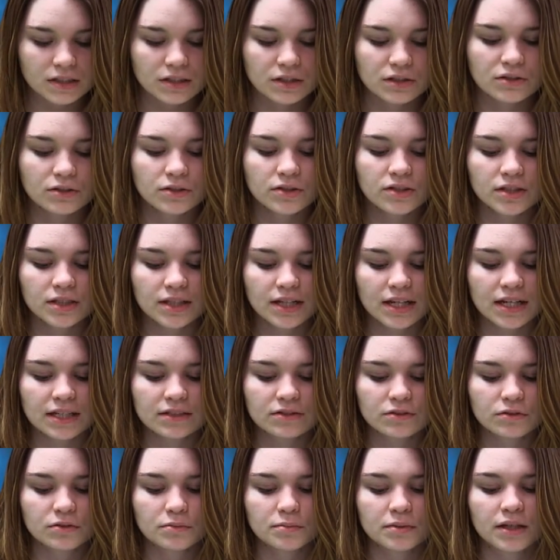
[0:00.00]
Usually the
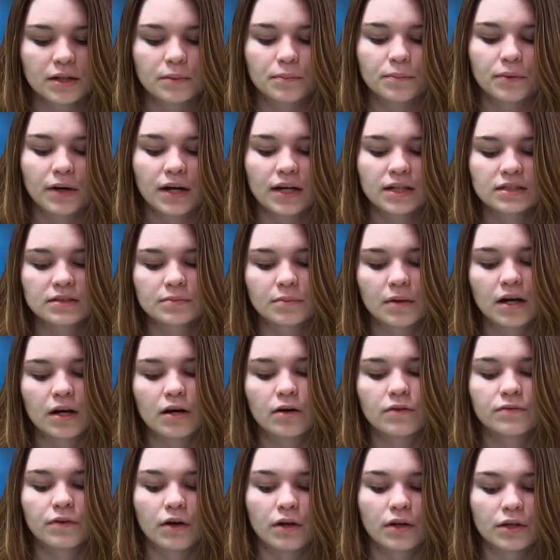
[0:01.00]
answer will be a bright
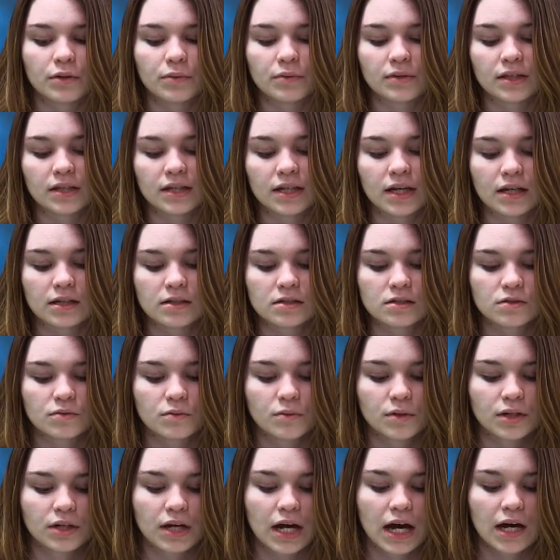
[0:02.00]
smile following with a yes.
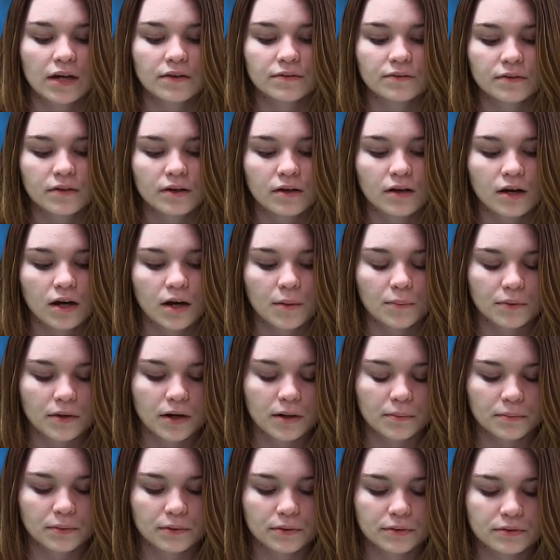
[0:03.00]
When you have a
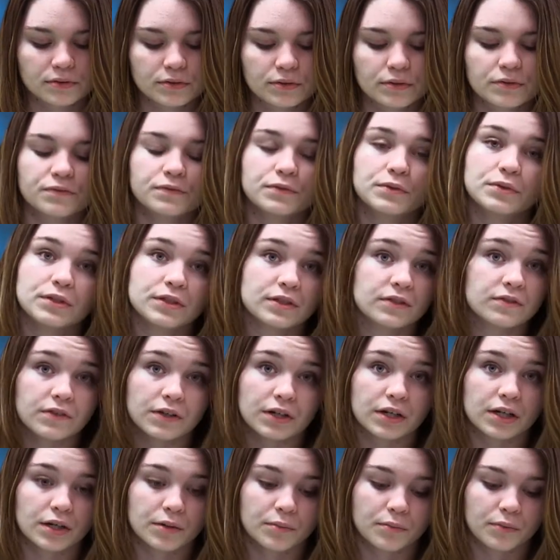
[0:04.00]
promposal. food is
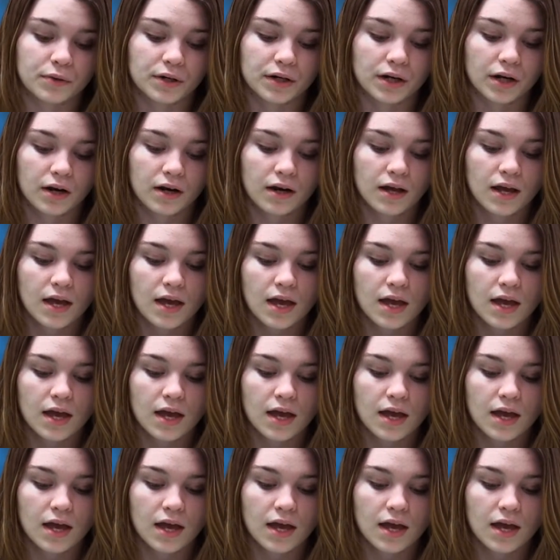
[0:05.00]
very important.